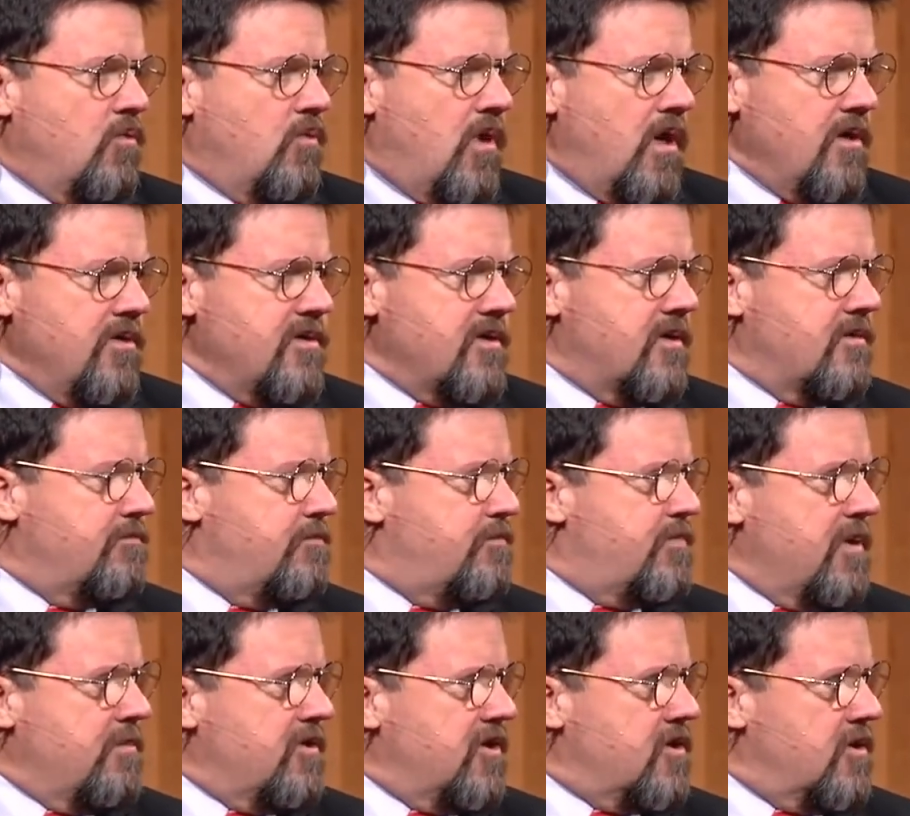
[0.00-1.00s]
What are the
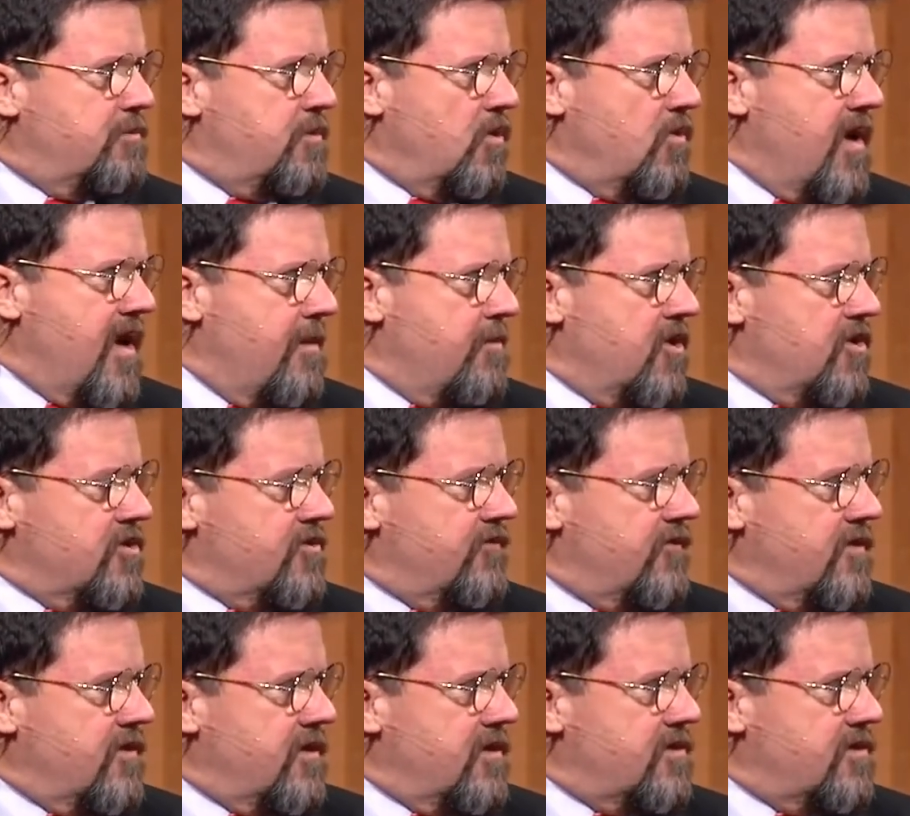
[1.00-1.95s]
biblical parameters for